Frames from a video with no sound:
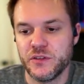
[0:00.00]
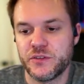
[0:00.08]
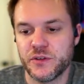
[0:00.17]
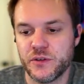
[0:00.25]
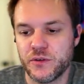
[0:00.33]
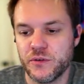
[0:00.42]

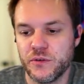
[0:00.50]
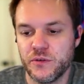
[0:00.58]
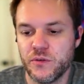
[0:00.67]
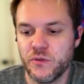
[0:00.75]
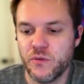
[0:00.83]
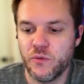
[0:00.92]
So
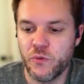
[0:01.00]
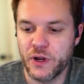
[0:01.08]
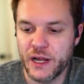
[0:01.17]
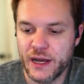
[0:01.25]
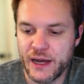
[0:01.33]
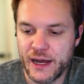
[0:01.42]

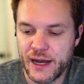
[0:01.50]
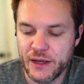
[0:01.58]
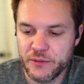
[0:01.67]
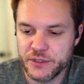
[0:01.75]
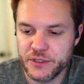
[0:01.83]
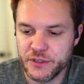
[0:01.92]
what
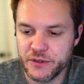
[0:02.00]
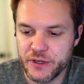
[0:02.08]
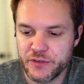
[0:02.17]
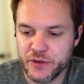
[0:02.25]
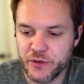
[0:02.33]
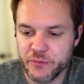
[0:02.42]
I would do,
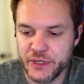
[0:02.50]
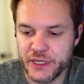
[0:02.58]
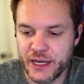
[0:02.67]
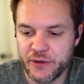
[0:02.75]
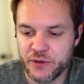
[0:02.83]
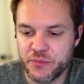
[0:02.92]
if it were me,
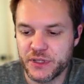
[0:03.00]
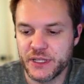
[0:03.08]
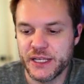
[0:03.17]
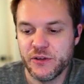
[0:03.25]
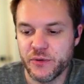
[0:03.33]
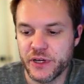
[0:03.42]
I would
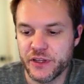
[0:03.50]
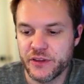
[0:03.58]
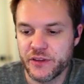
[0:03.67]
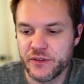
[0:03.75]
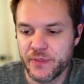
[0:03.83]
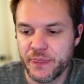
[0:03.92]
play
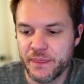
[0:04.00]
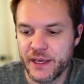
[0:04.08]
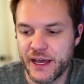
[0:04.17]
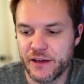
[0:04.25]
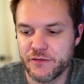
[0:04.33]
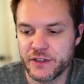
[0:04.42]
with
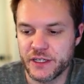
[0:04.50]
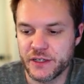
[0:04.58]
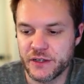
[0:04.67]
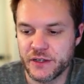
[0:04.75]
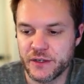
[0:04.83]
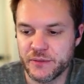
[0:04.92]
having,